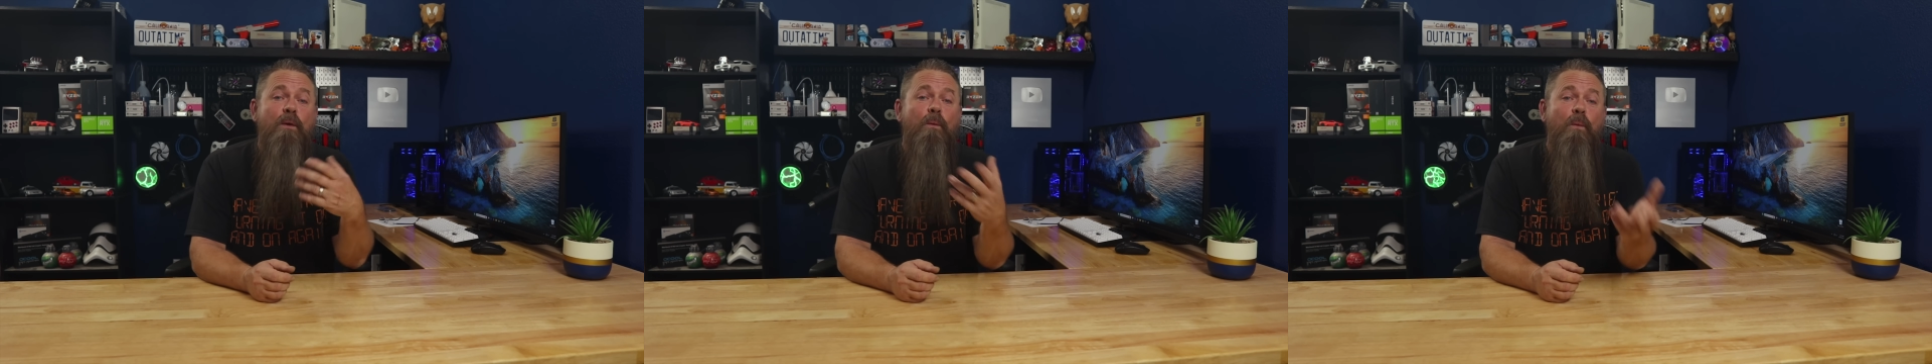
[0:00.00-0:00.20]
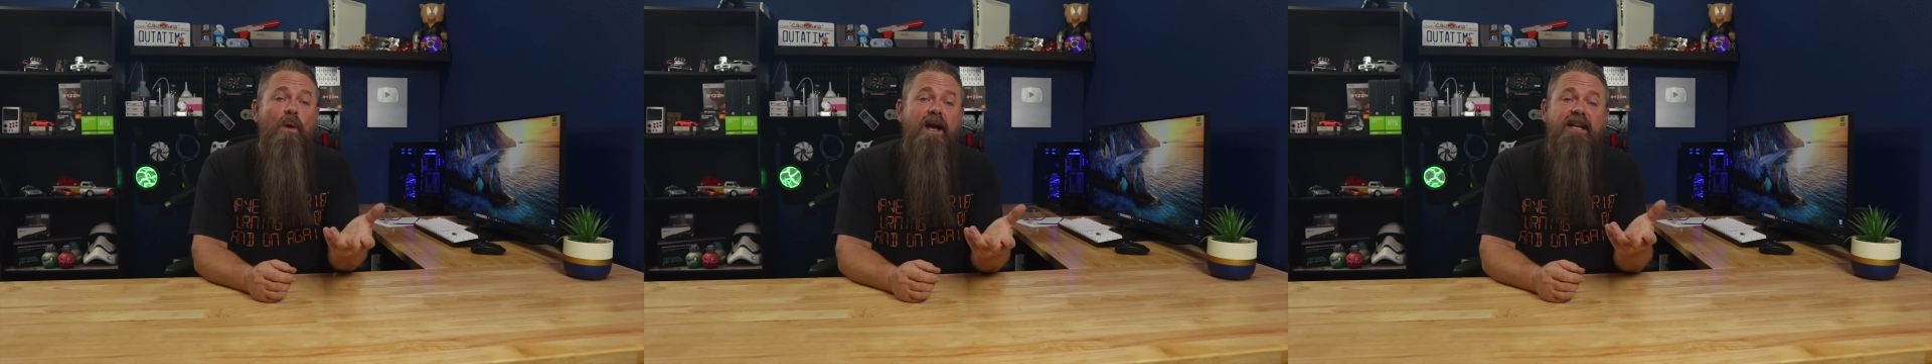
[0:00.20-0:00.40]

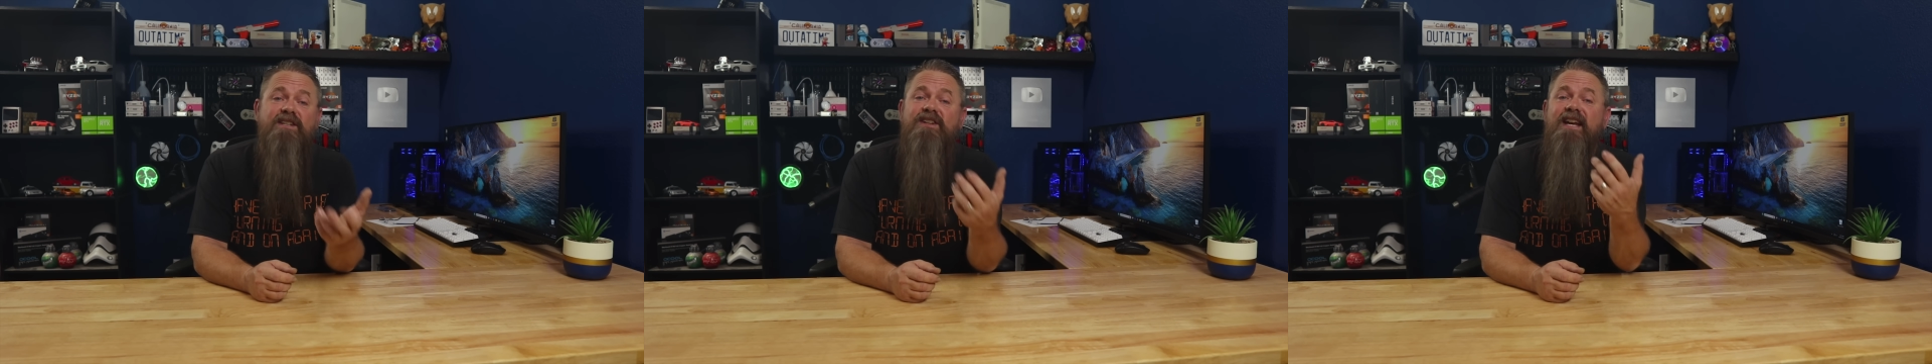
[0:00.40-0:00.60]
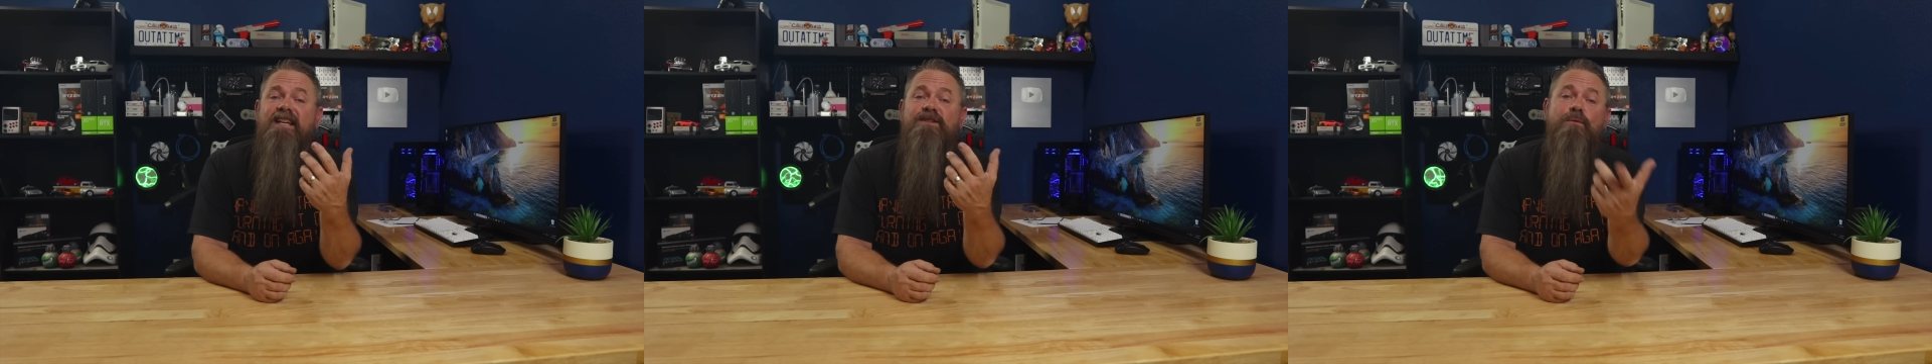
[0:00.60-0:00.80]

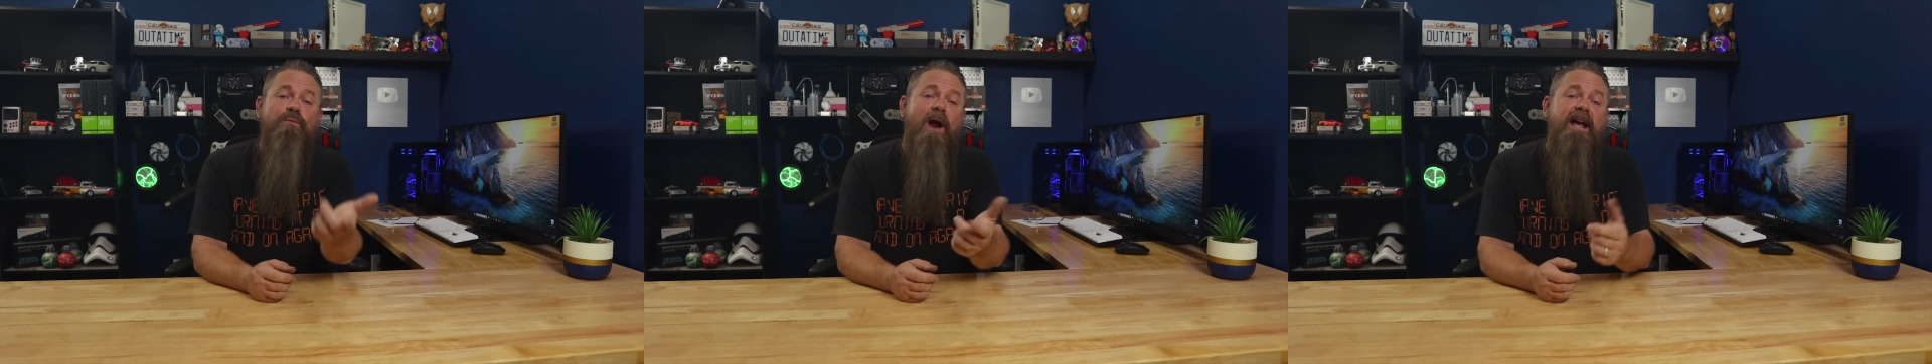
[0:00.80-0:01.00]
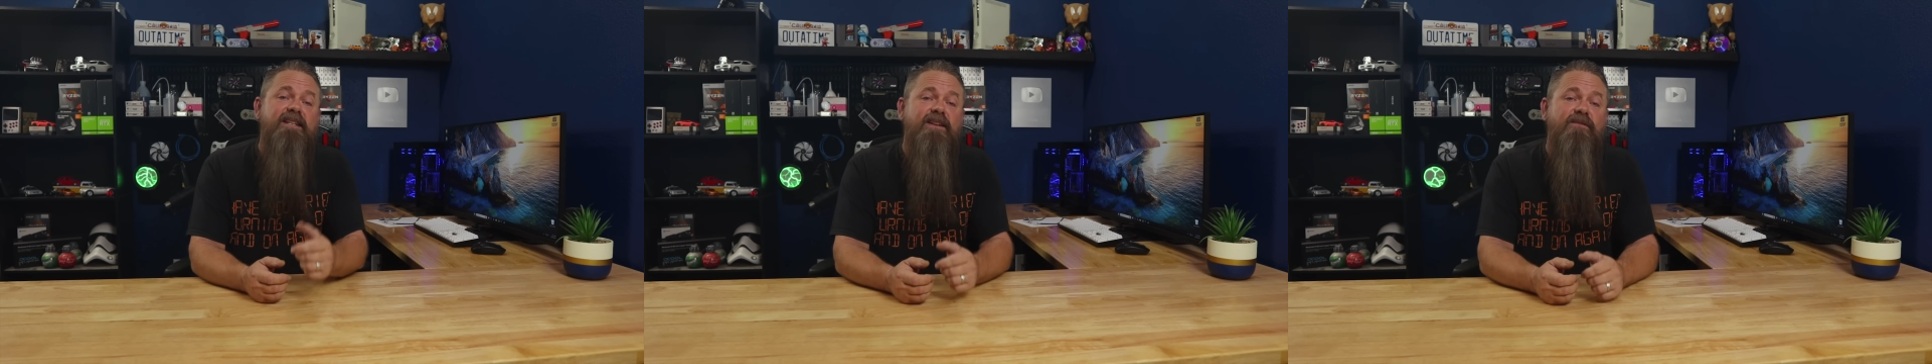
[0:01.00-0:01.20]
which is a
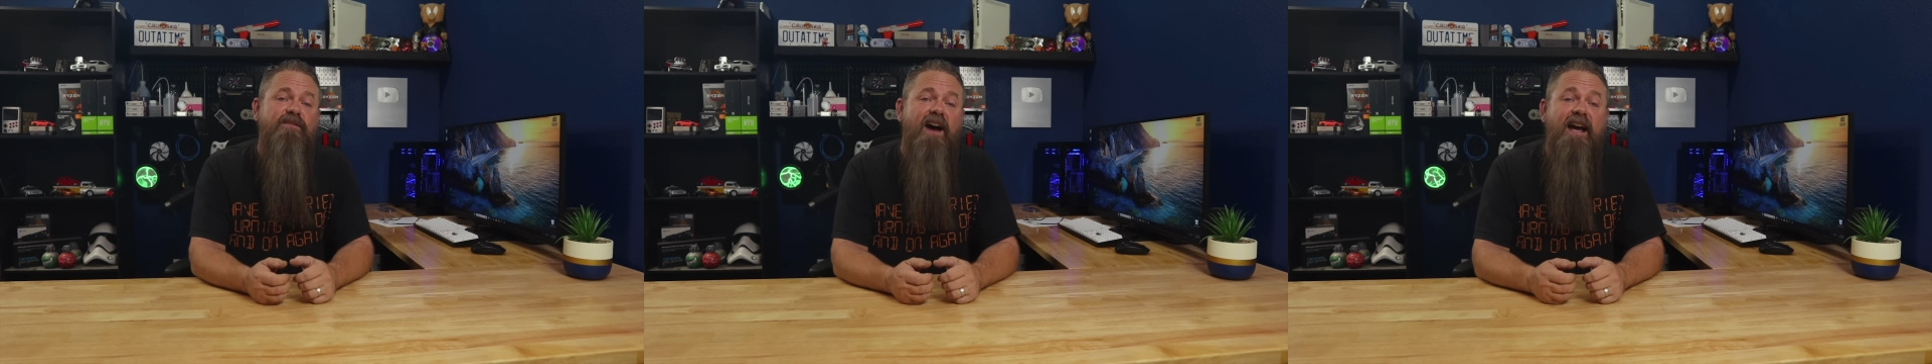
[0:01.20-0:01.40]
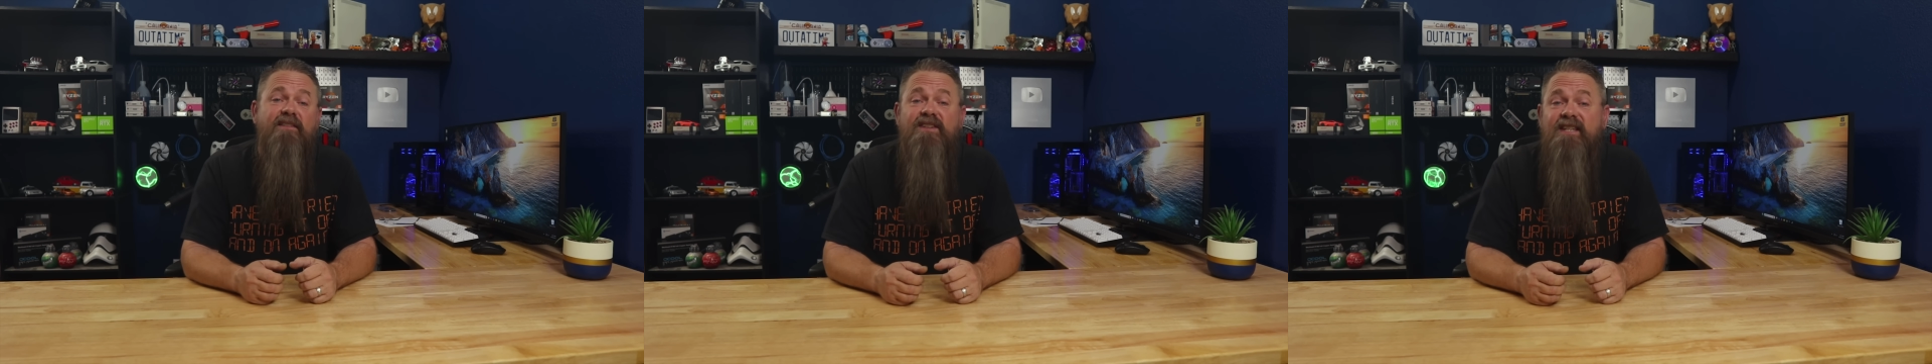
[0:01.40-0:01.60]
Ryzen
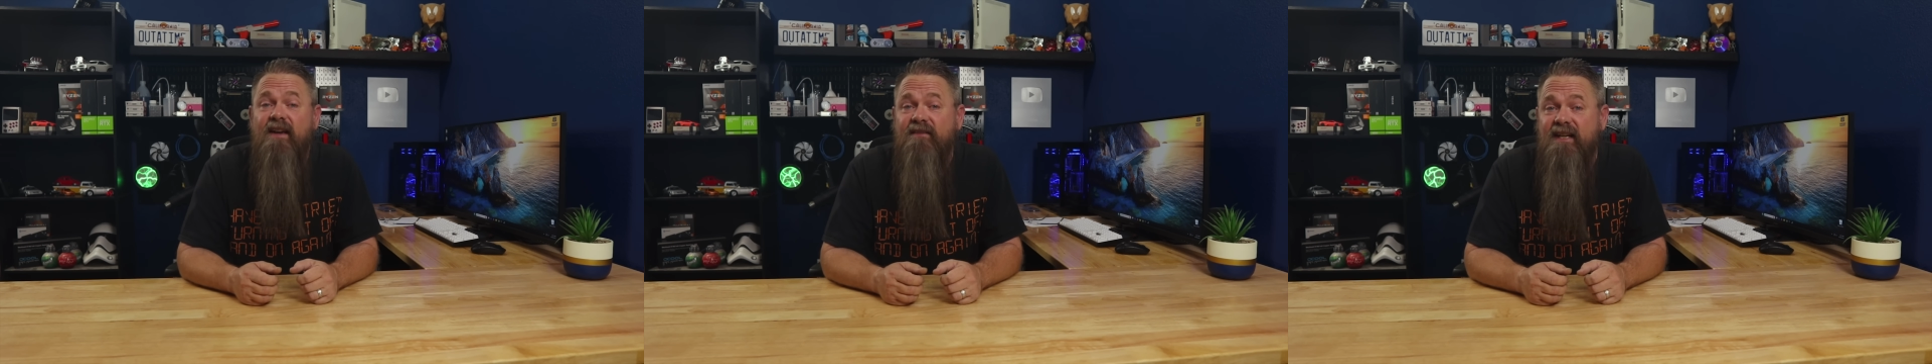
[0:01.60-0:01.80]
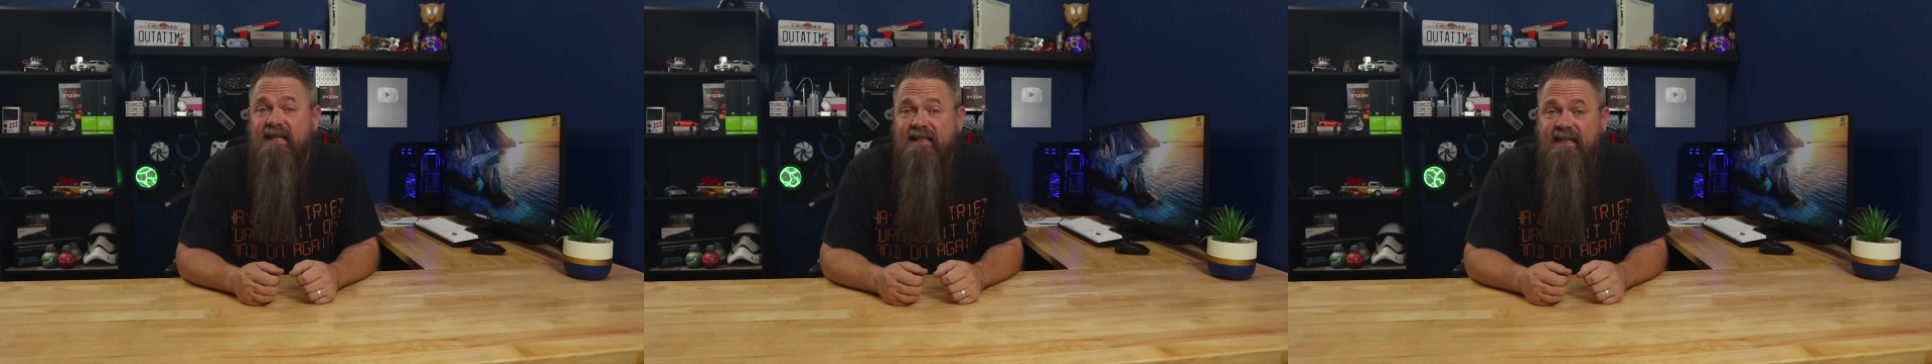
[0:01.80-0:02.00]
5
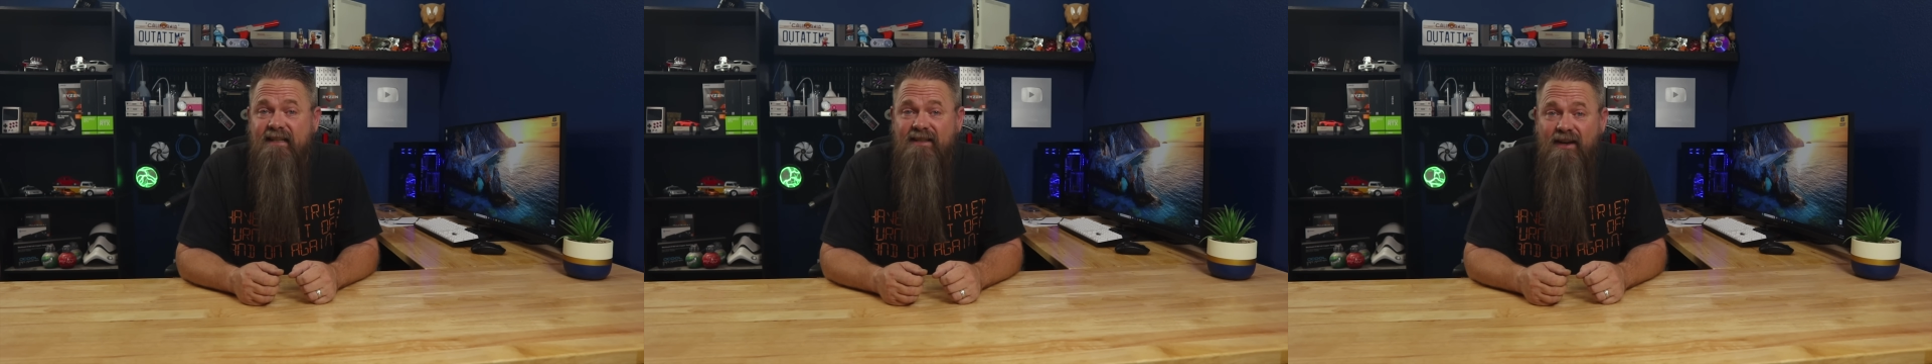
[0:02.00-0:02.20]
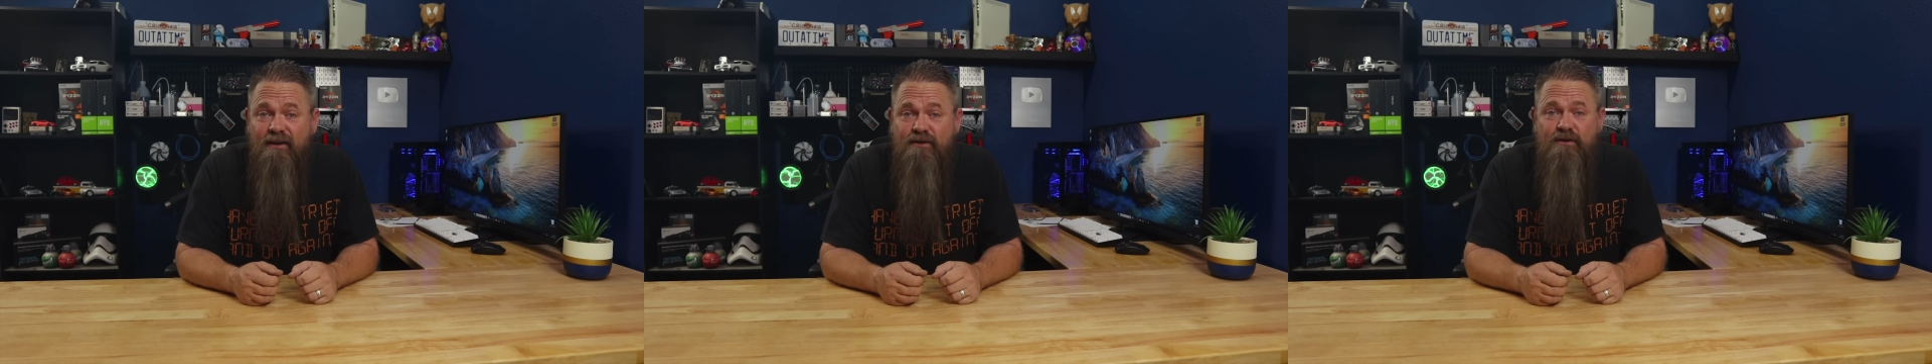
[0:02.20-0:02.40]

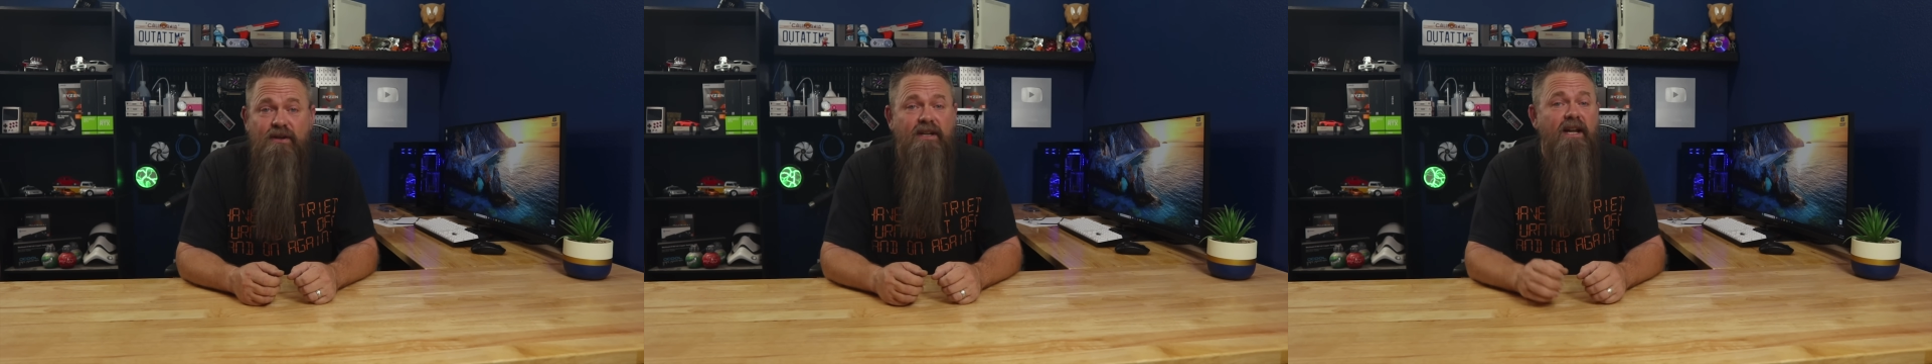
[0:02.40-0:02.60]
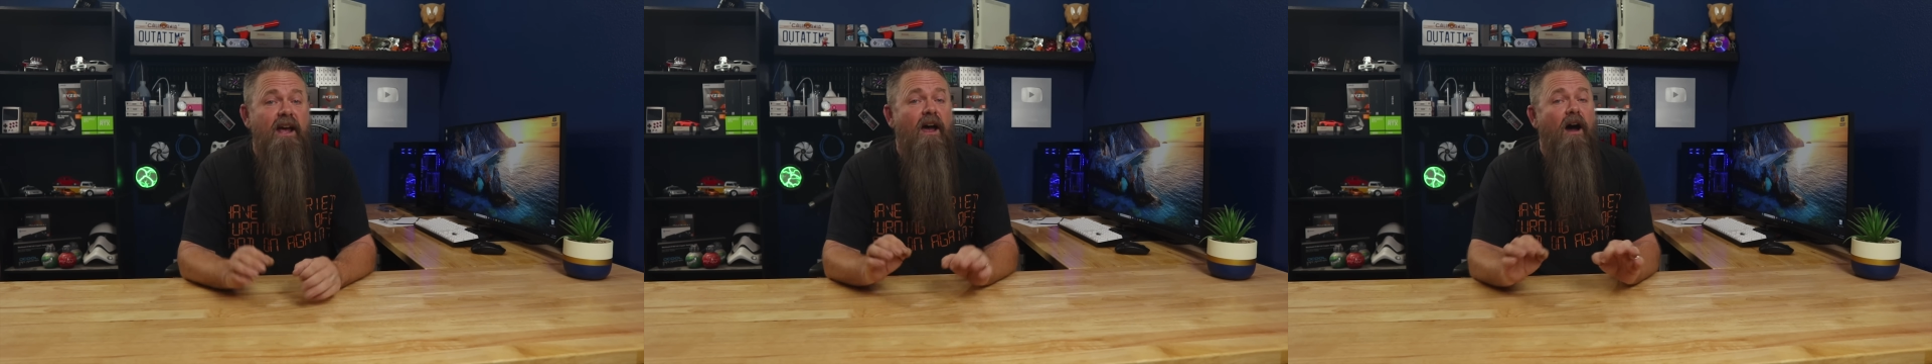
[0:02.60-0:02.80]

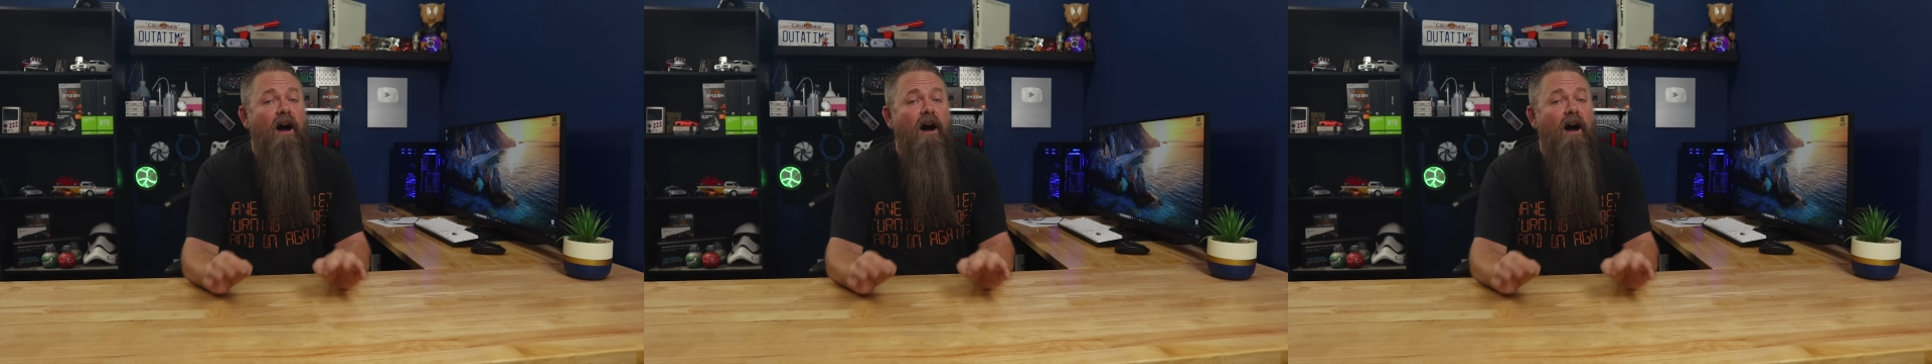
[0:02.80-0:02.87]
7600